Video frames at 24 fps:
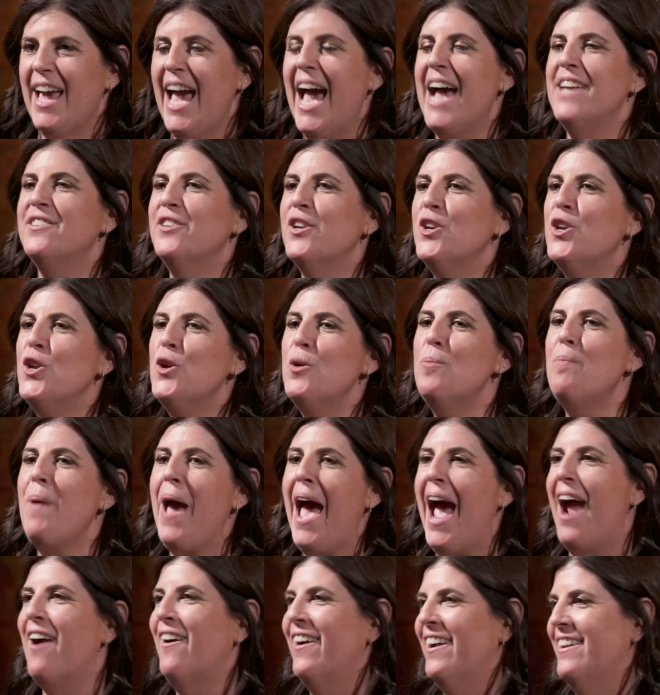As a new
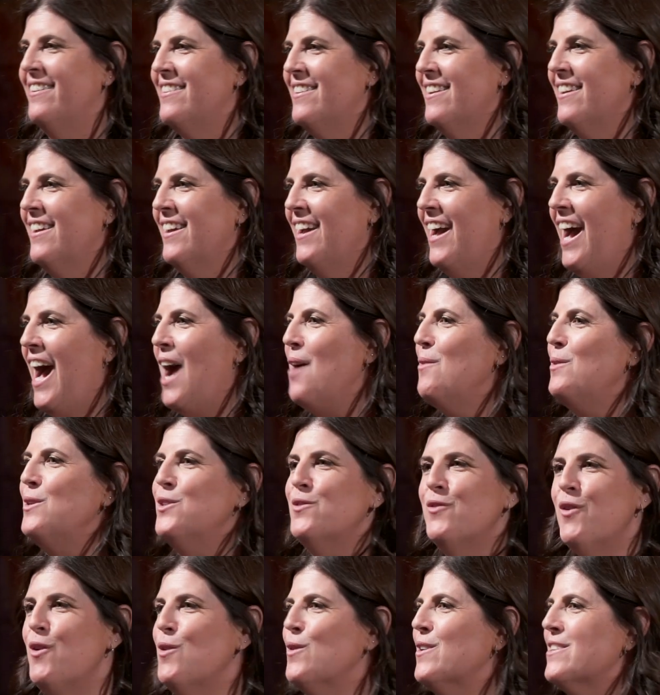parent, I
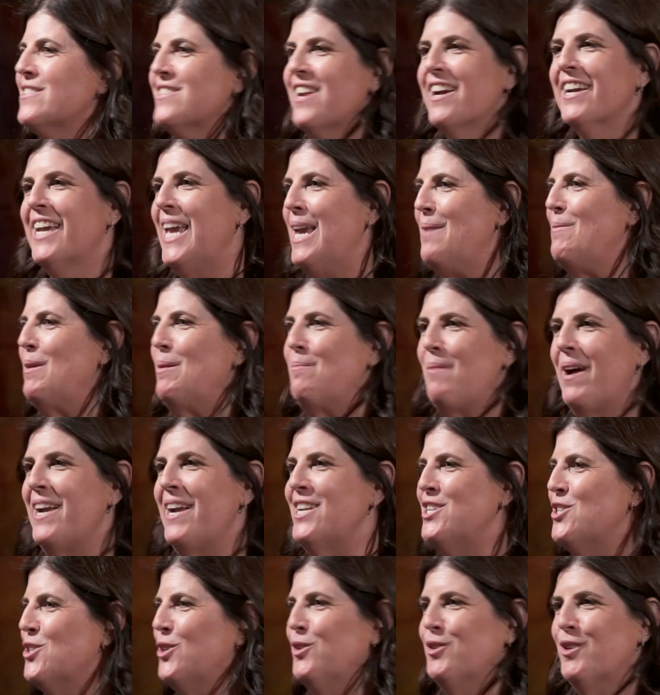was focused on keeping my
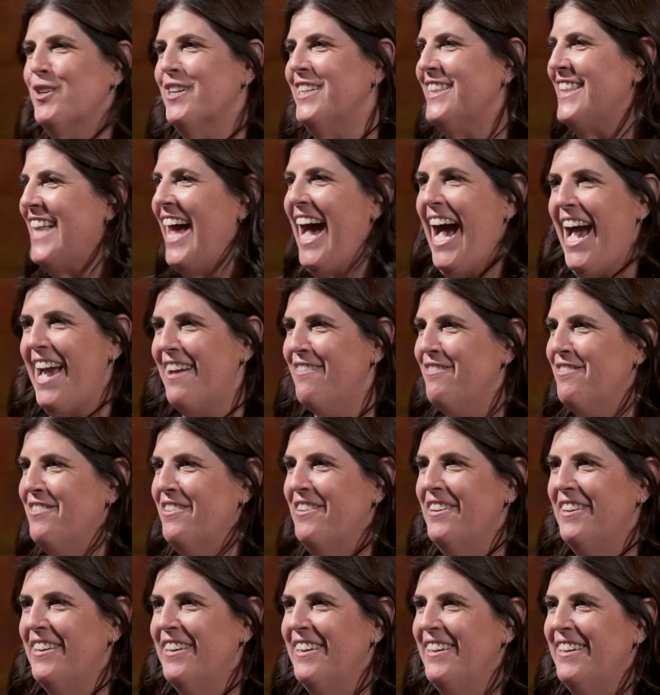children alive.
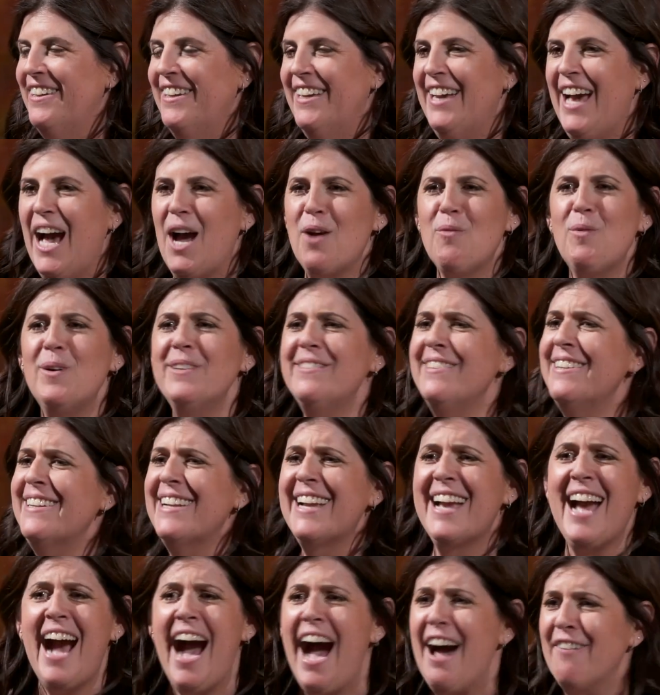I
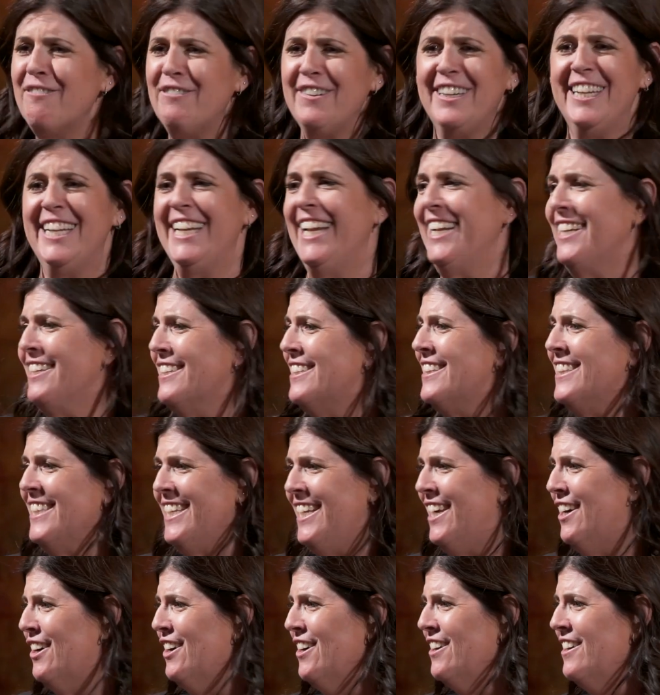wasn't confident and
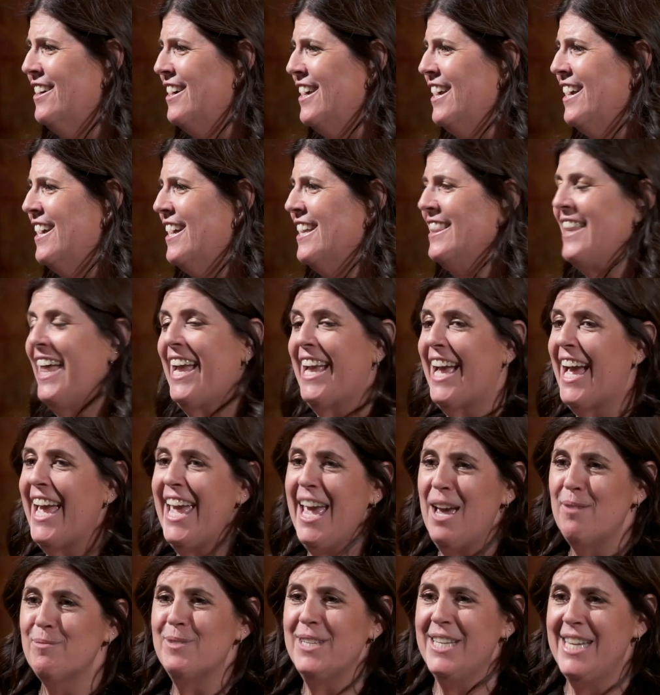clear like I
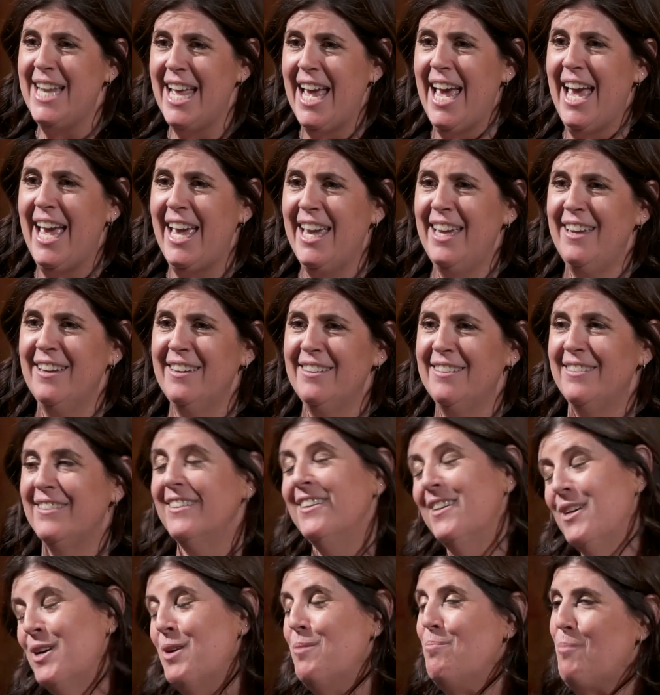am today,
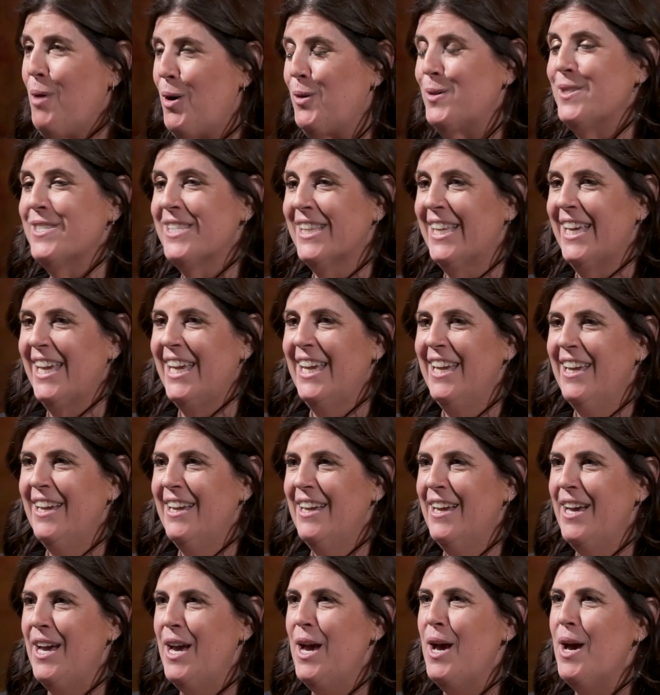mostly.
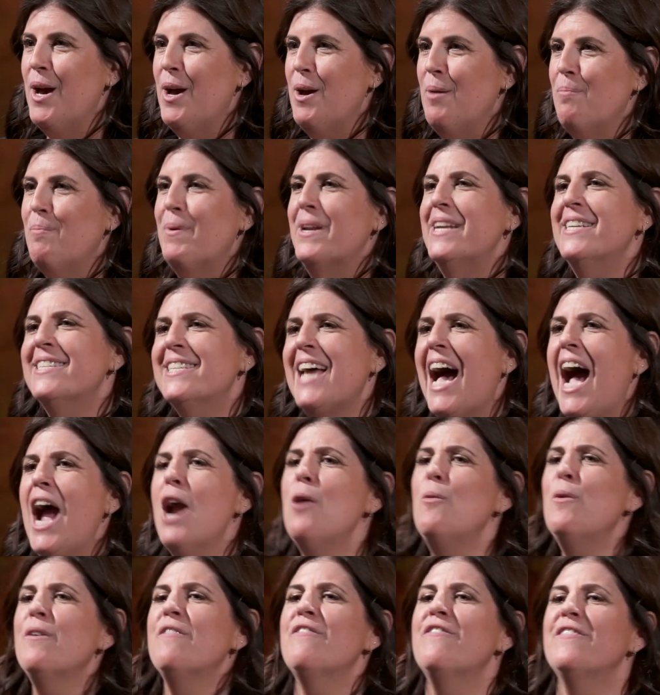But as I
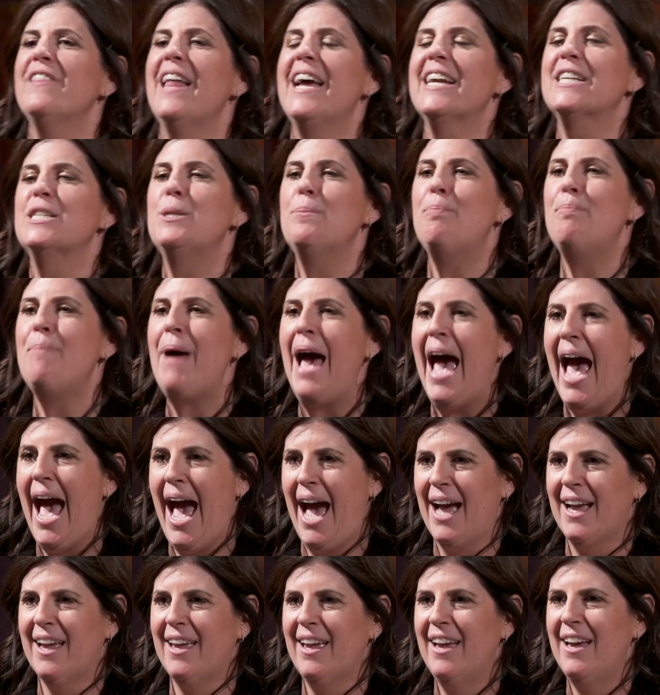reflect
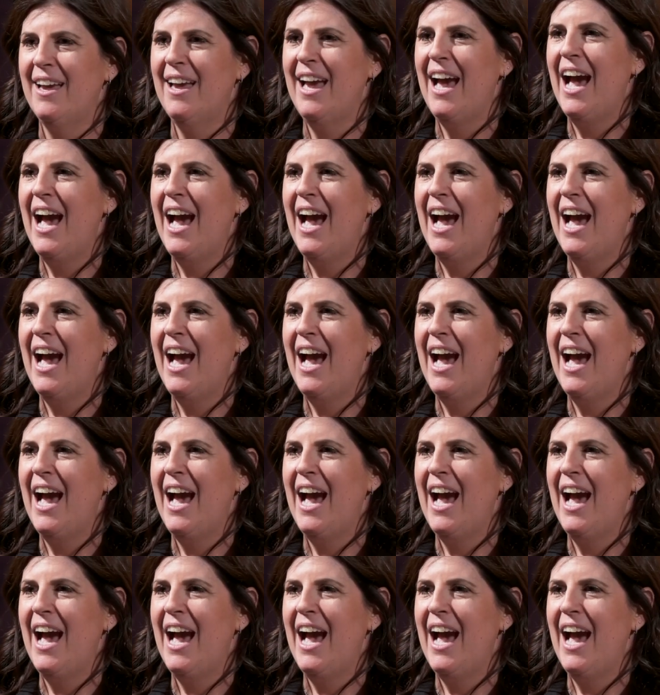back,